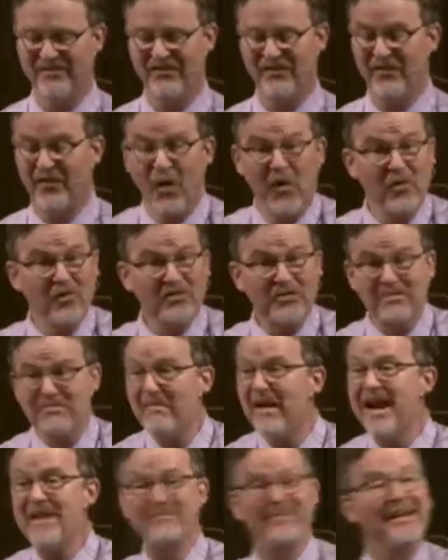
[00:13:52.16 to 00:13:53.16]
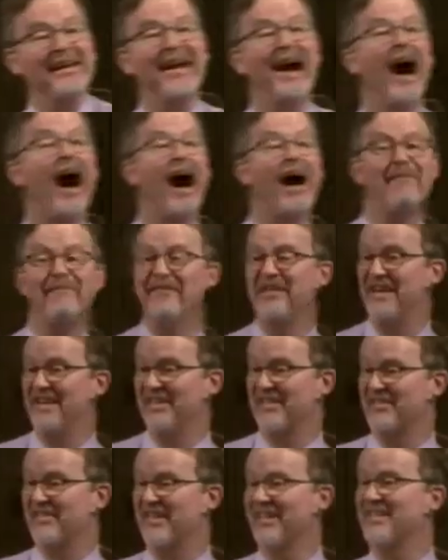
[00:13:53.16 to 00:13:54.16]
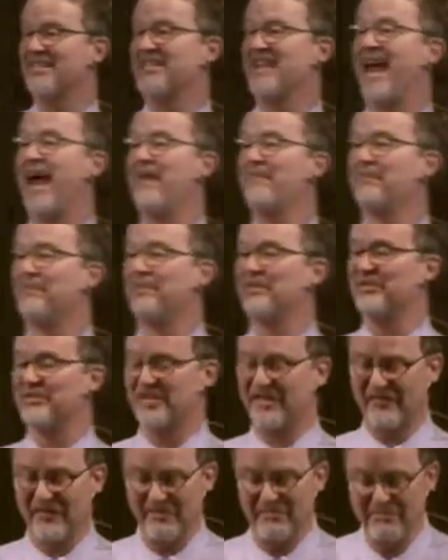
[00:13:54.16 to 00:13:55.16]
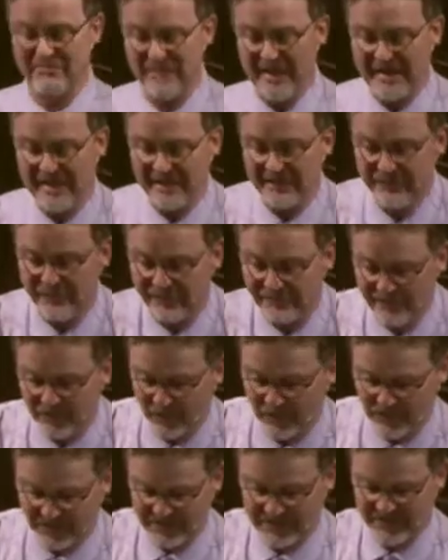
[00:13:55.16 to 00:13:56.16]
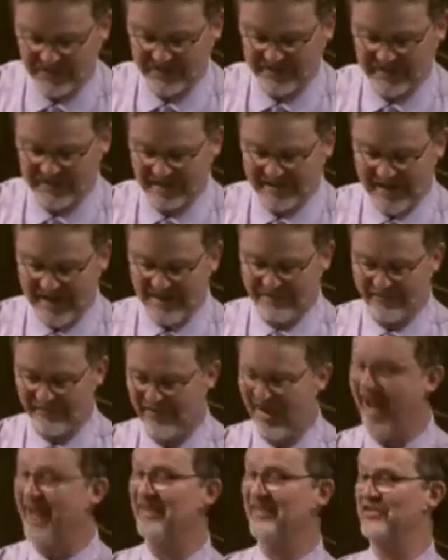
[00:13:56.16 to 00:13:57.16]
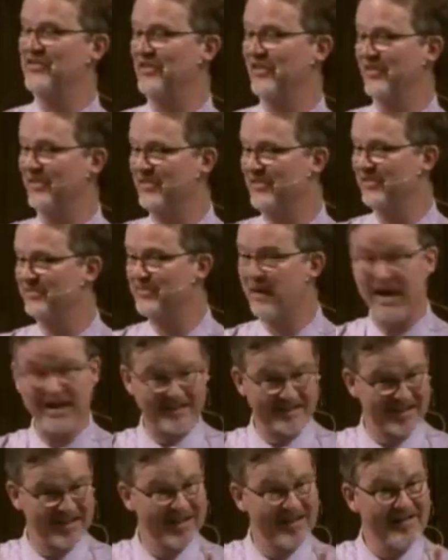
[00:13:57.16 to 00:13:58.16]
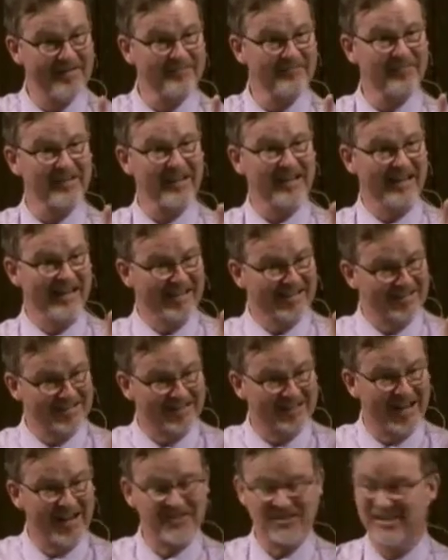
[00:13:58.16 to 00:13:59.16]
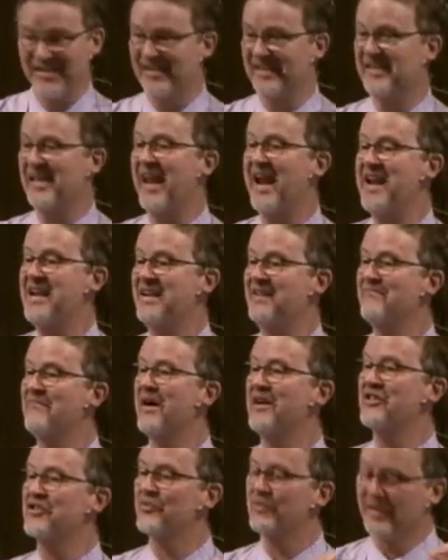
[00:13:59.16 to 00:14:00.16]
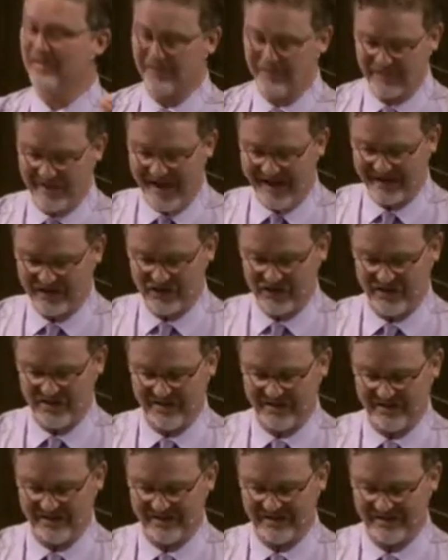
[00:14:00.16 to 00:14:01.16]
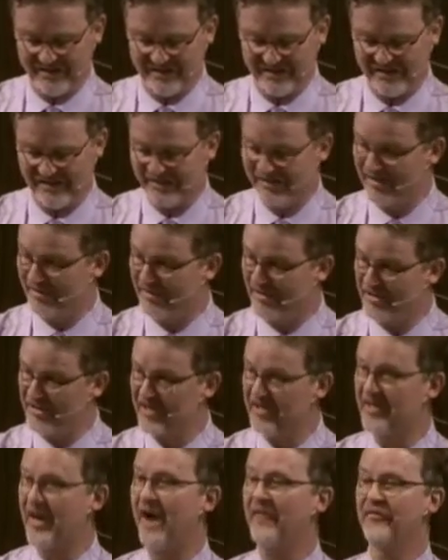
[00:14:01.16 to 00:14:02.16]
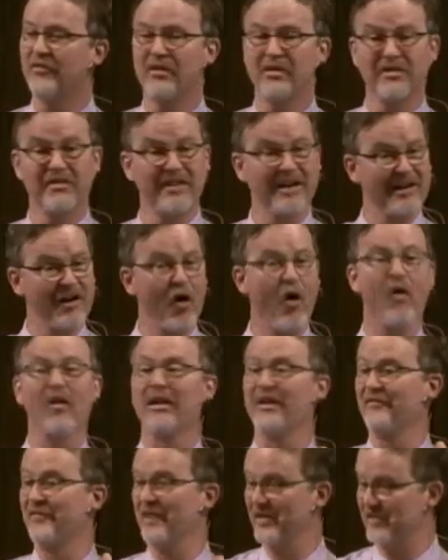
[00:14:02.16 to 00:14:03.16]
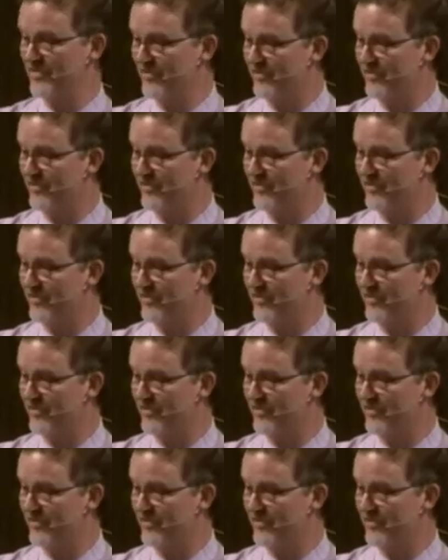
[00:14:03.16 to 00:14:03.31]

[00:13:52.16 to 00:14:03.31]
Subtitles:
Those may be obvious examples of a me-first type of attitude, but it doesn't take much reflection to discover that all of us